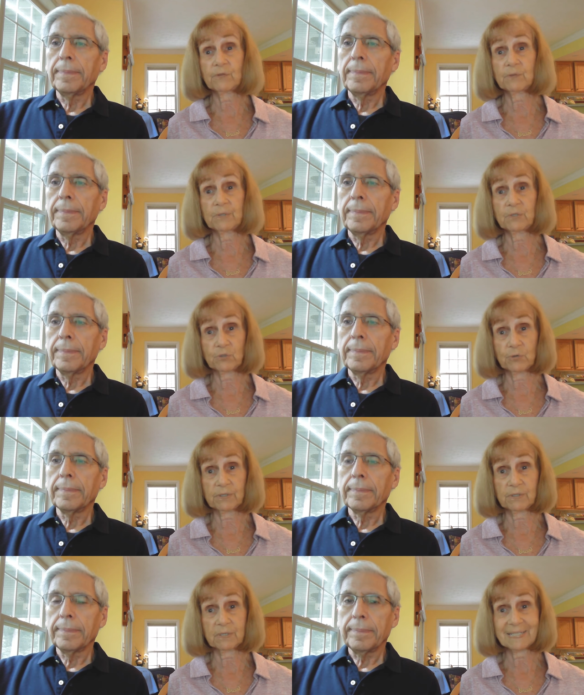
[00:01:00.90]
Speaker 1: would be
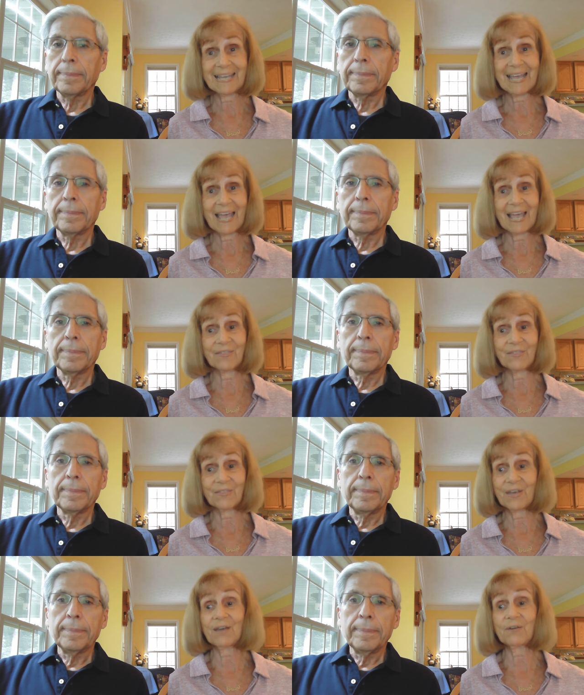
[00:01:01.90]
shortened. And
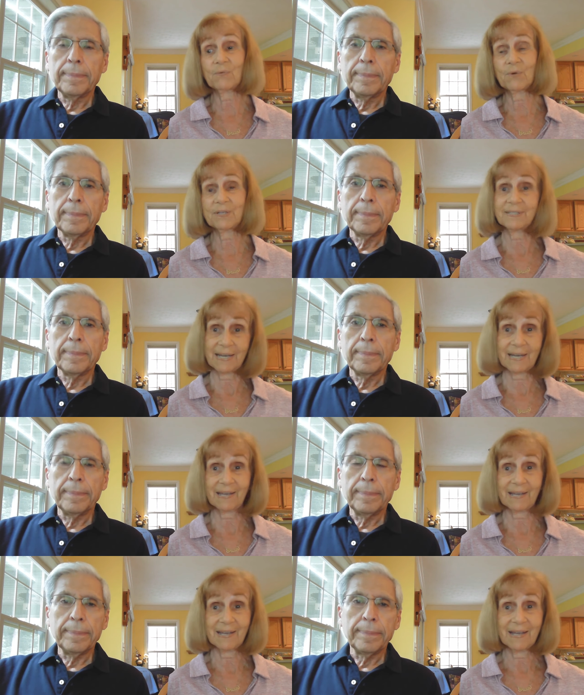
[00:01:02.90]
then one
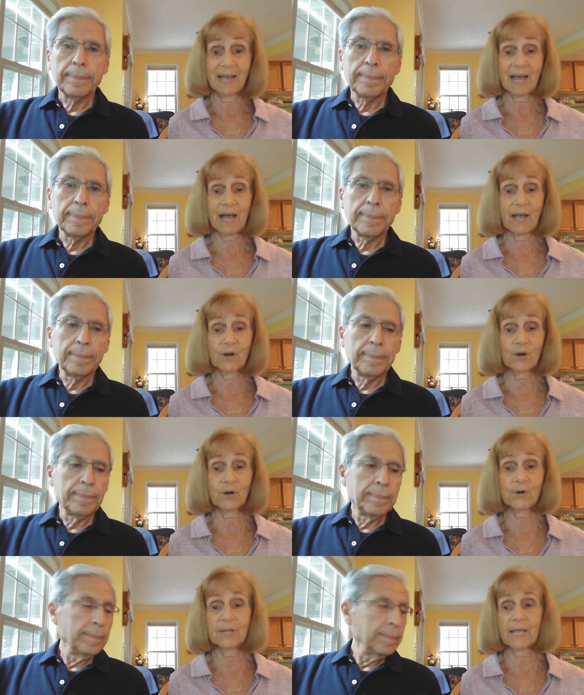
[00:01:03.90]
day, I
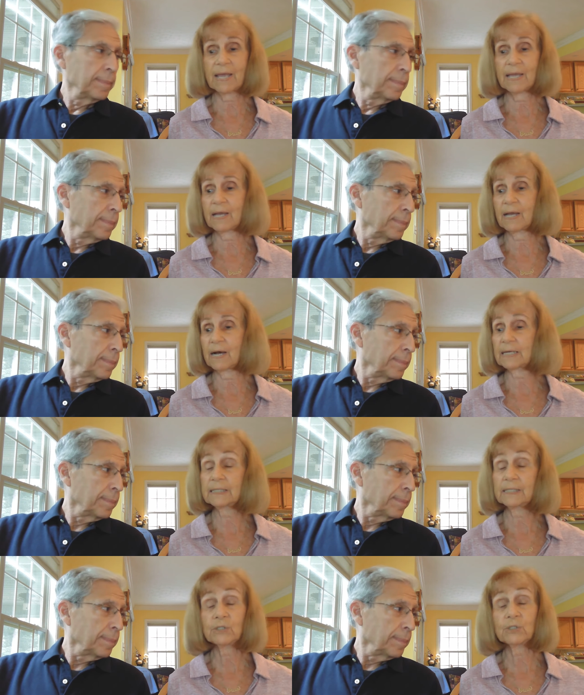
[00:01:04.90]
heard a
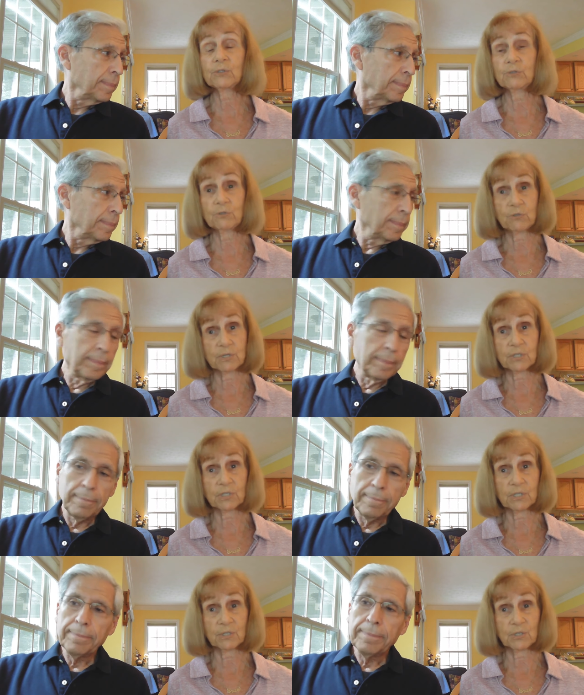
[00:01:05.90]
clinical
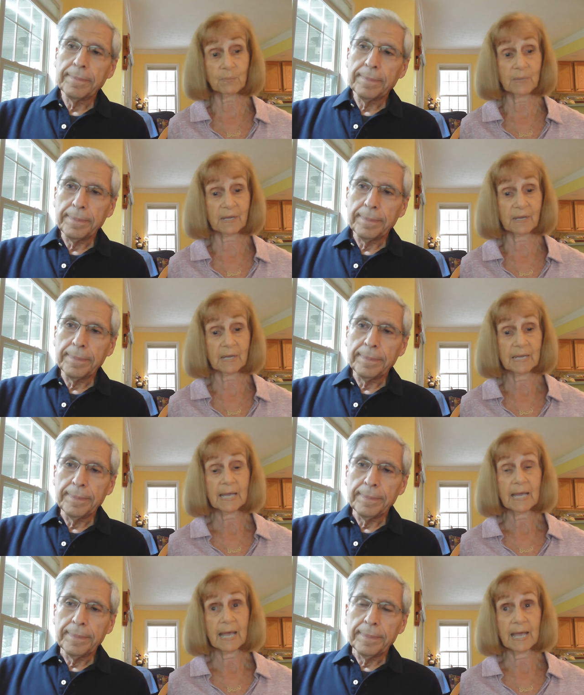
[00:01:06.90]
nutritionist speak,
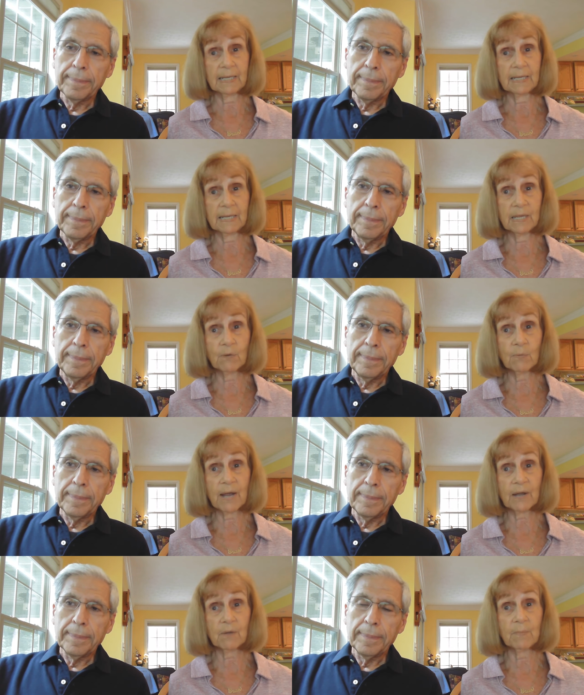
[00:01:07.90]
and he
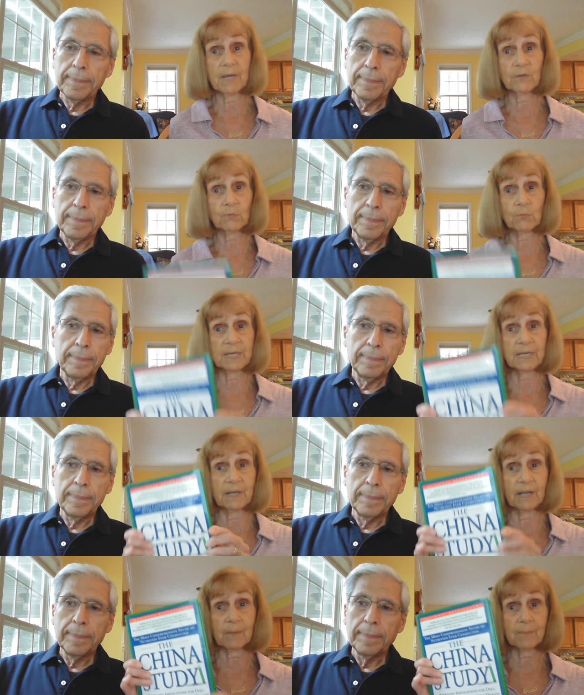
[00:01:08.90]
recommended
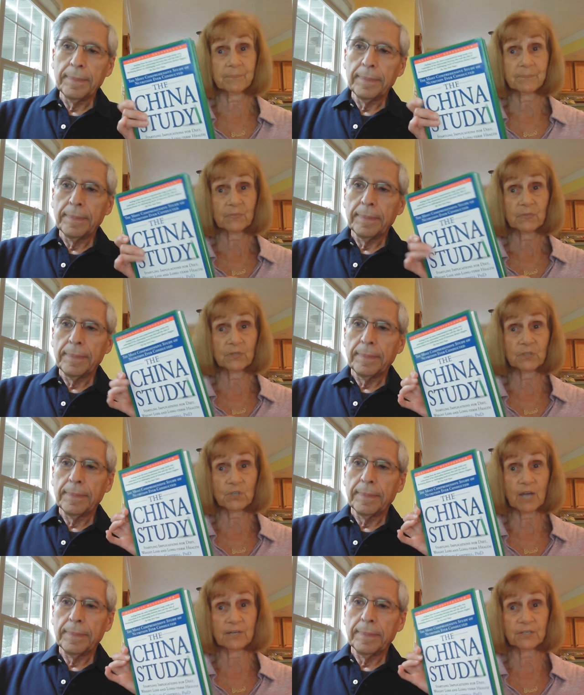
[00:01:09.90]
reading The
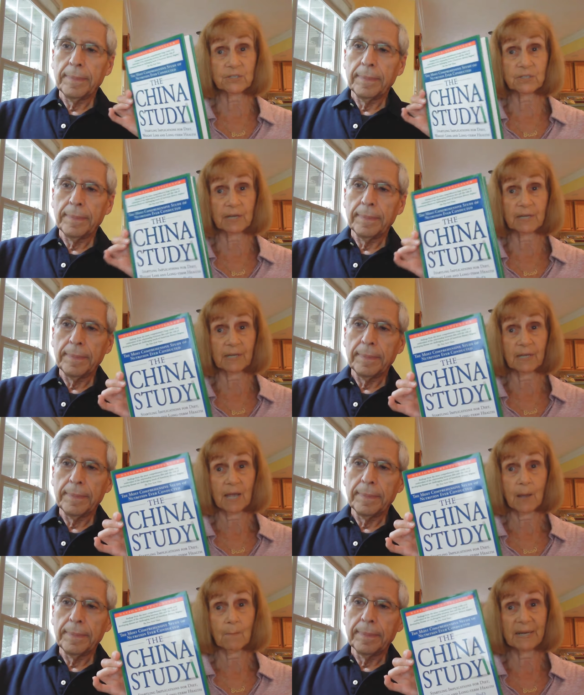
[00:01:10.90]
China Study
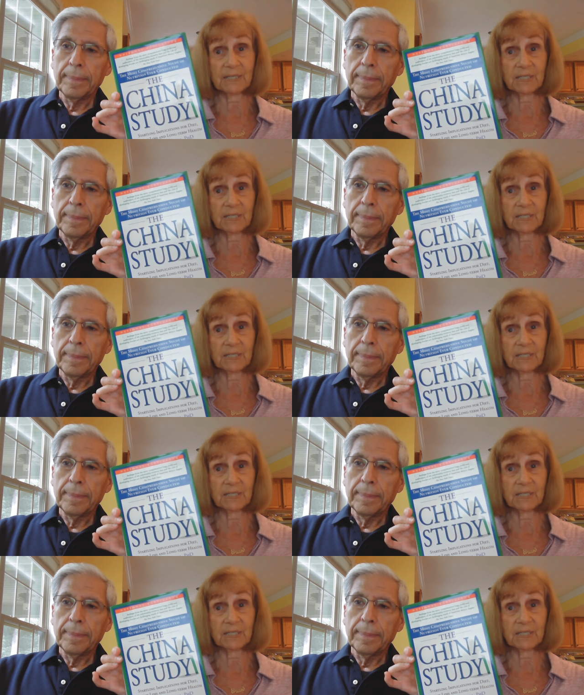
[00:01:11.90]
by